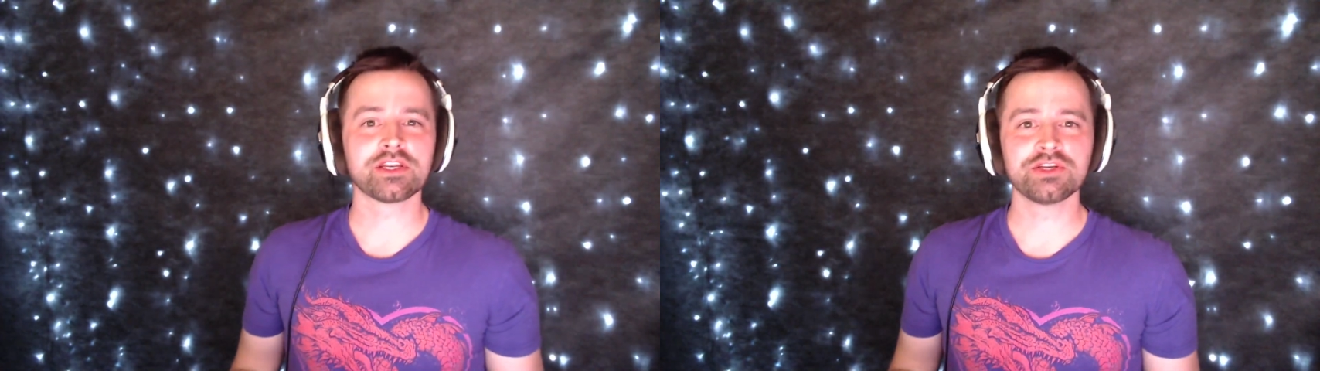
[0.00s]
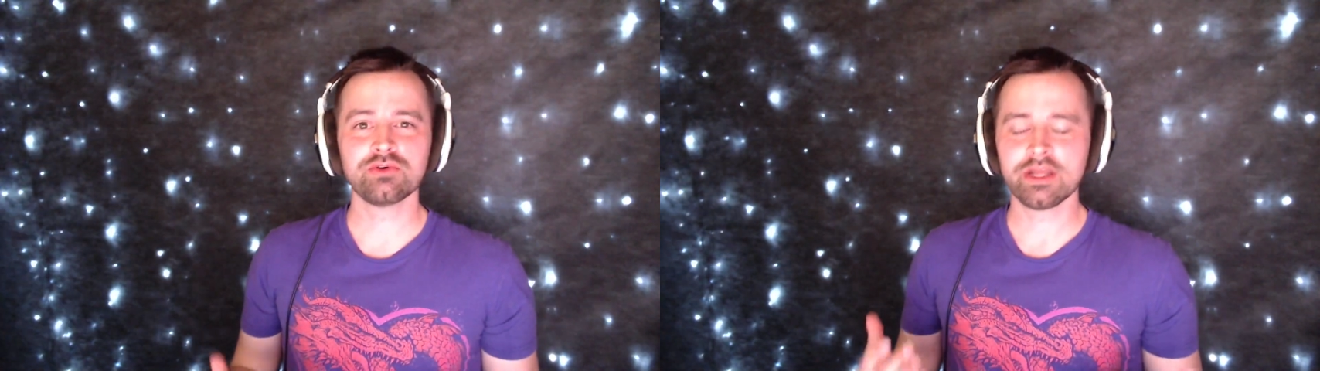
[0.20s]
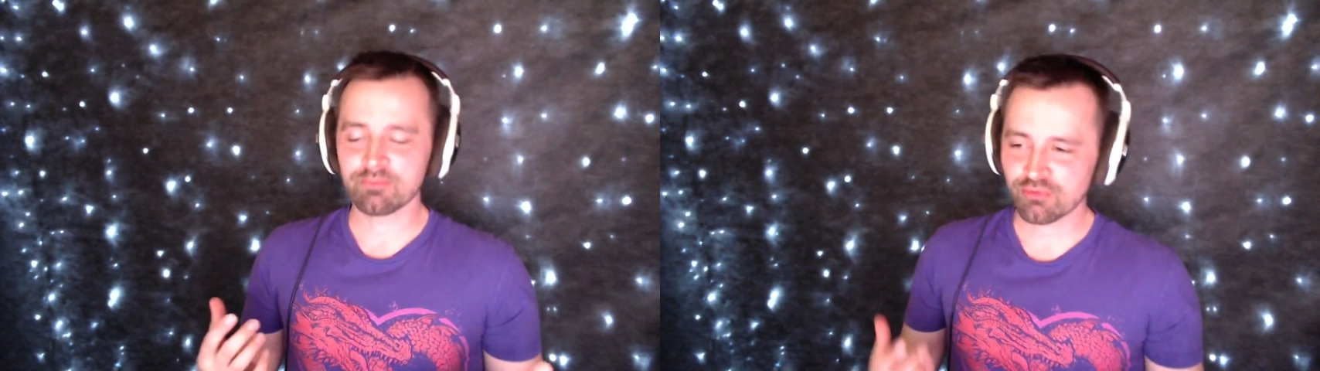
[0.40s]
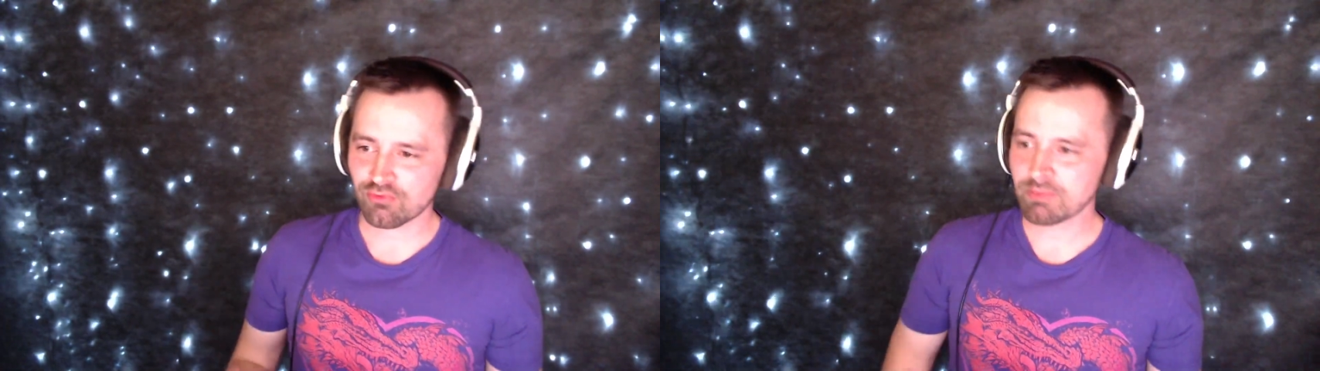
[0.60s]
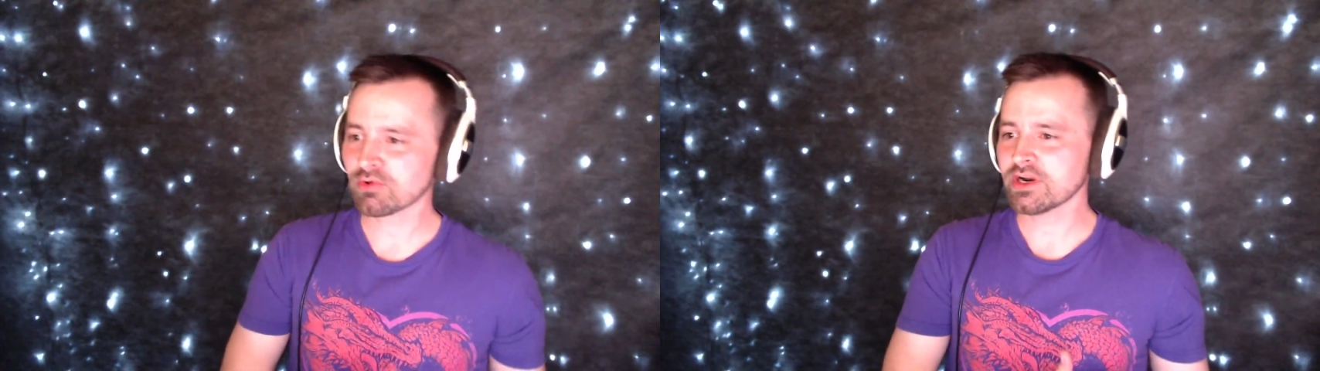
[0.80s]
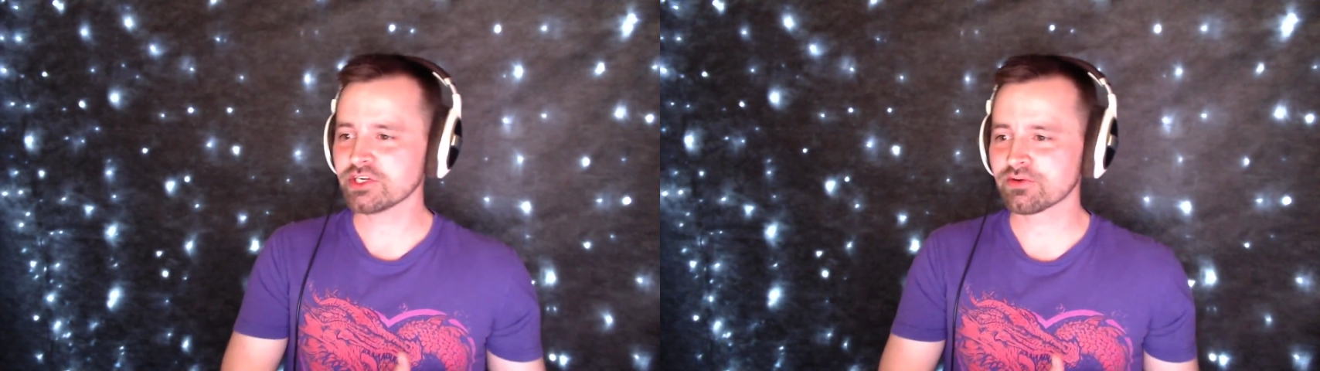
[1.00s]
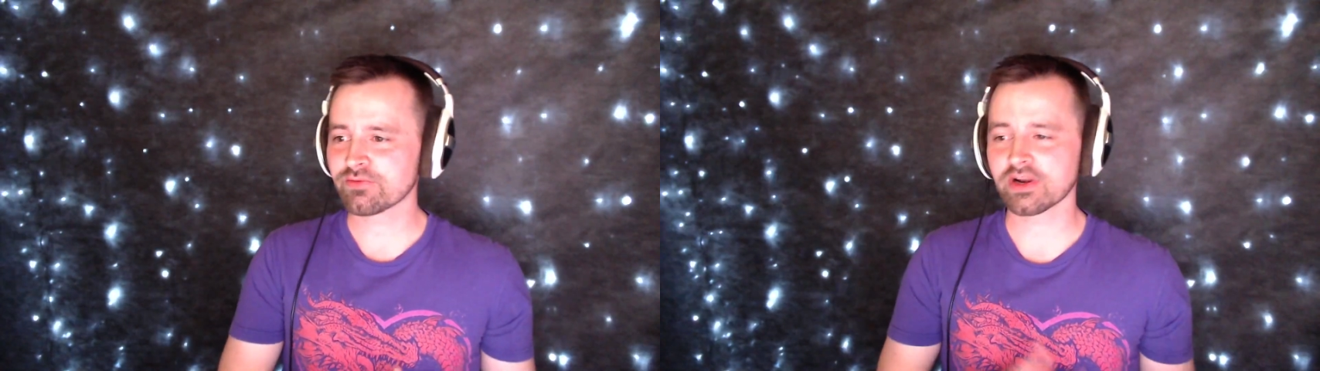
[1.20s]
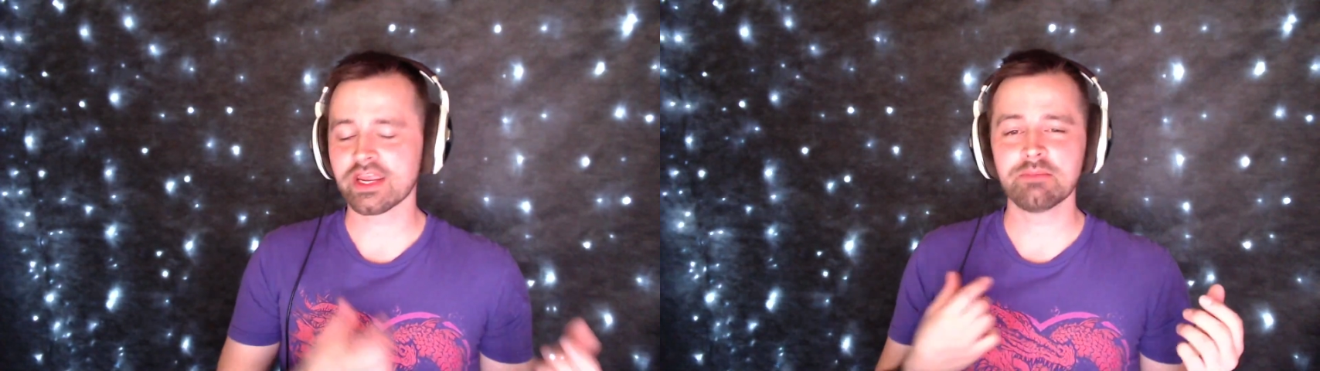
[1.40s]
do in preparation
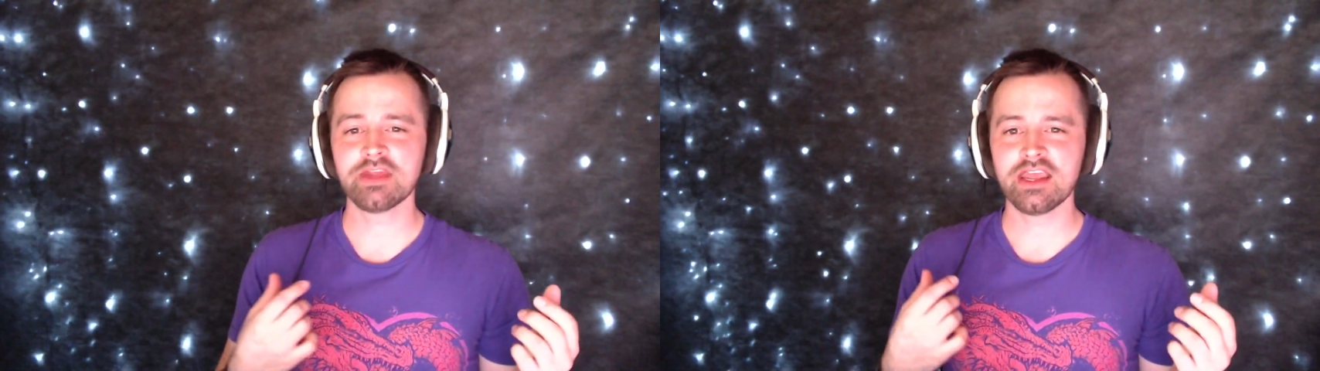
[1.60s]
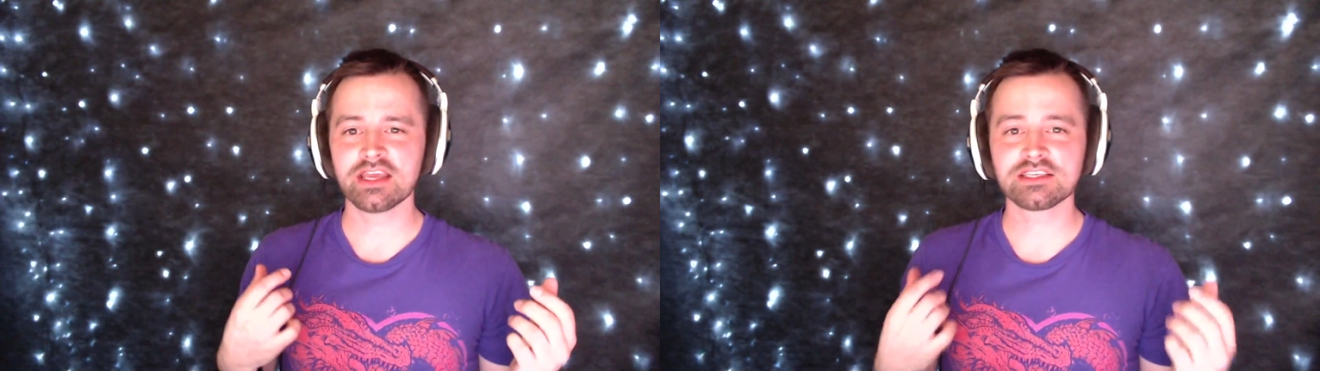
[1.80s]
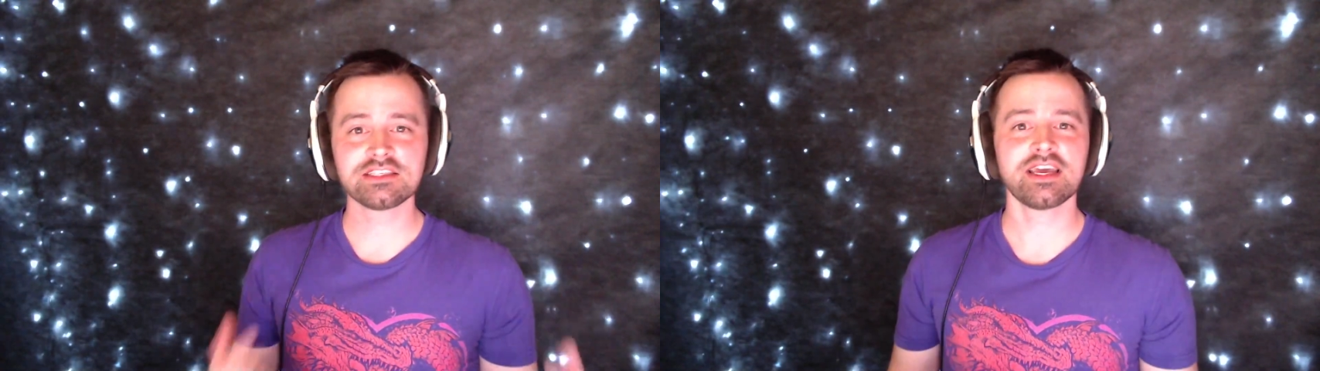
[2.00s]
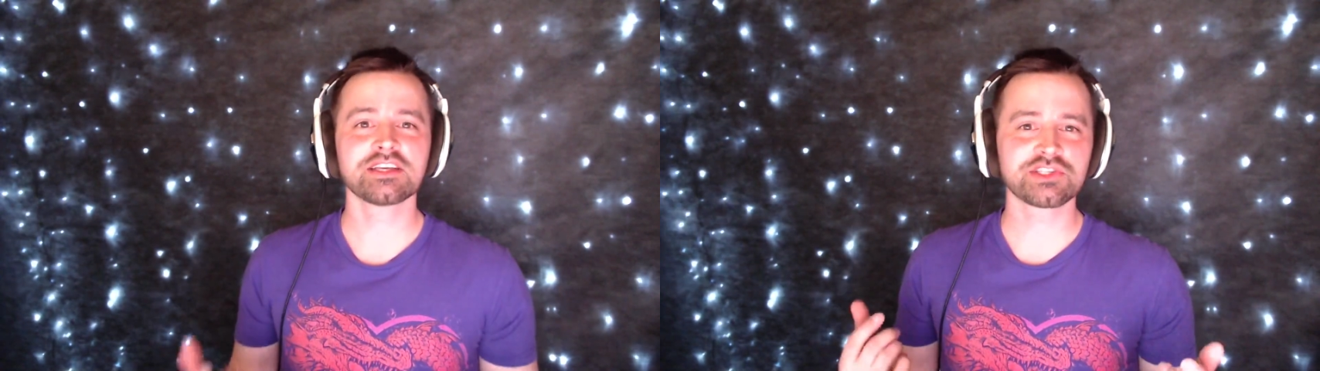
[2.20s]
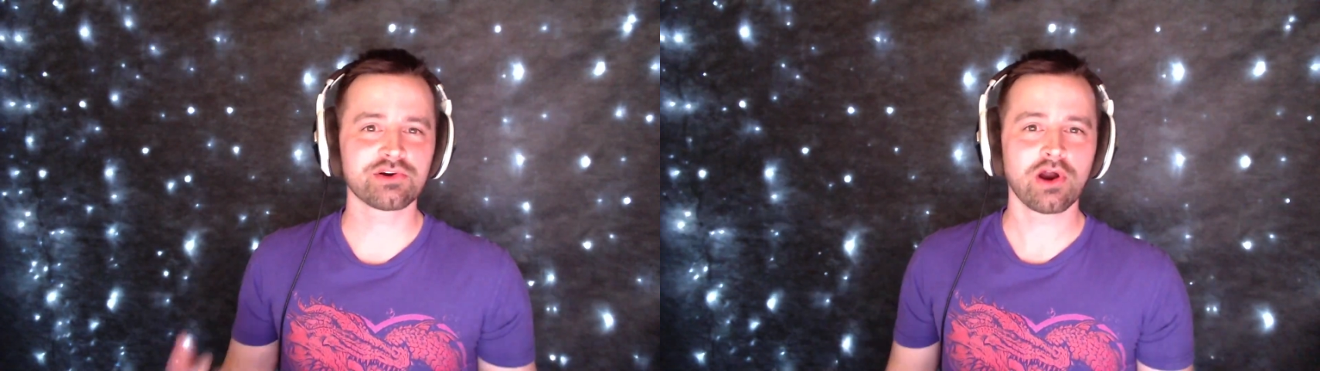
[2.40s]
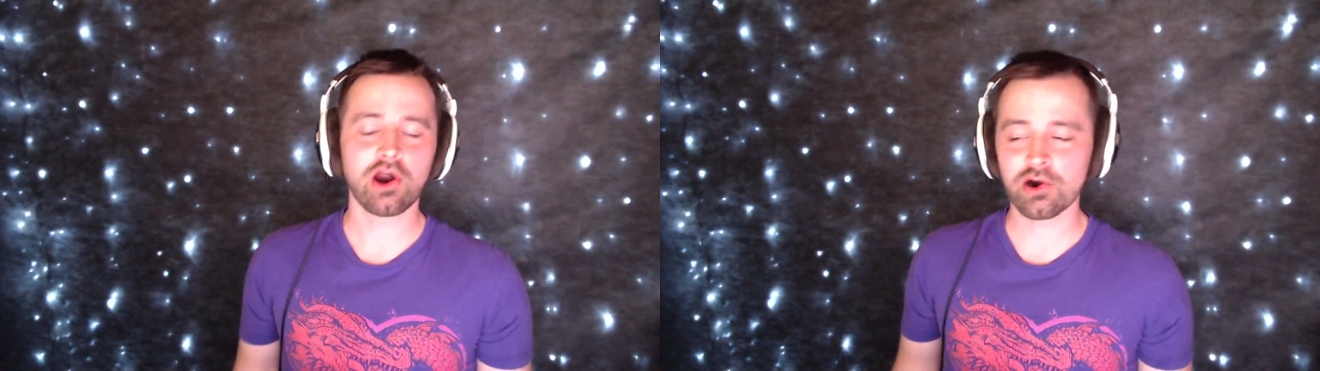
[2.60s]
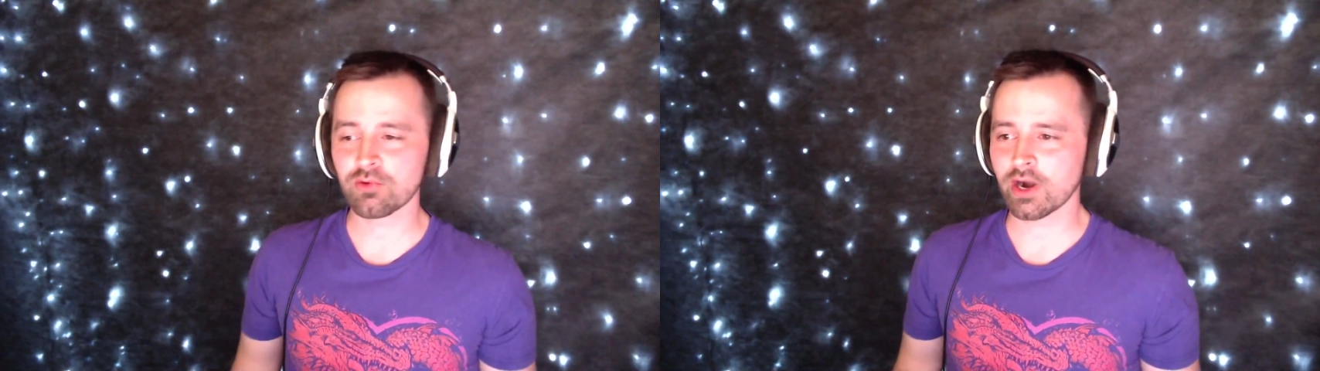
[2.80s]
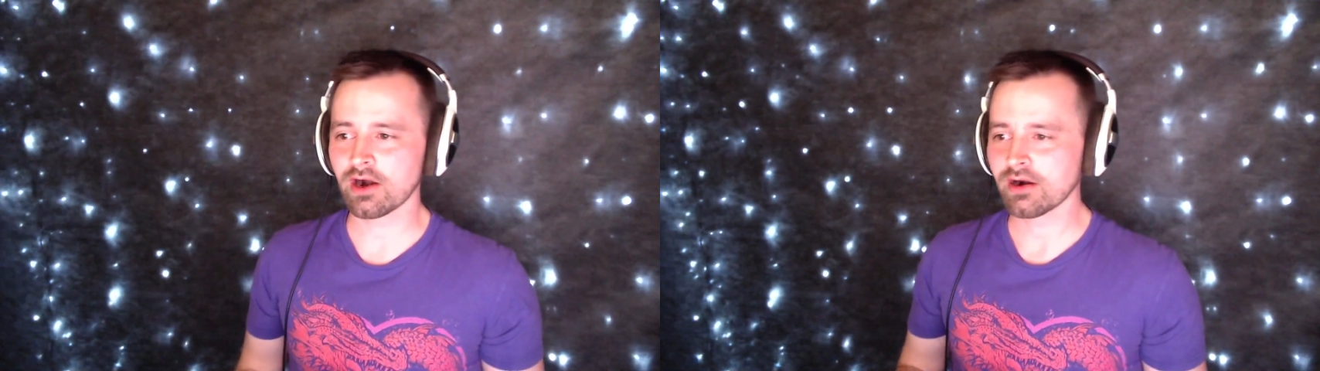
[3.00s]
for game day is test your
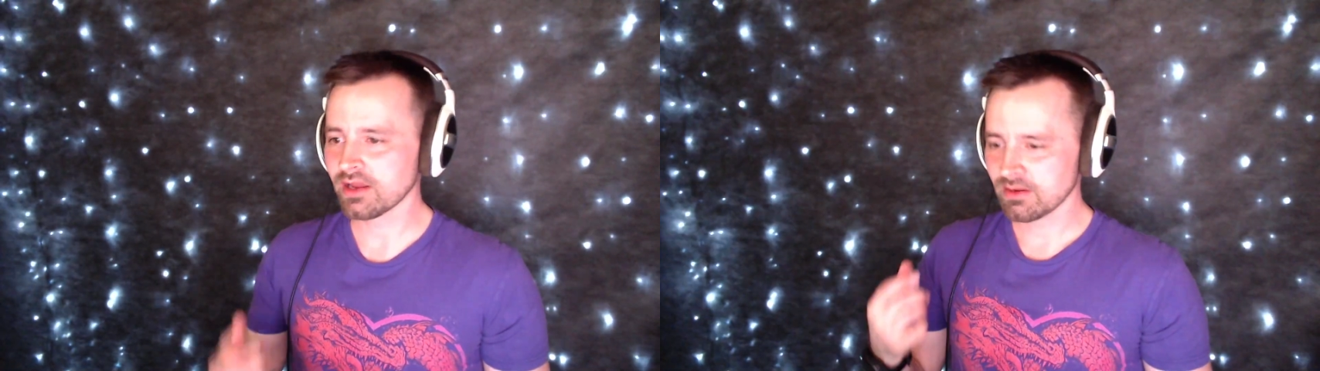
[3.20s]
hardware.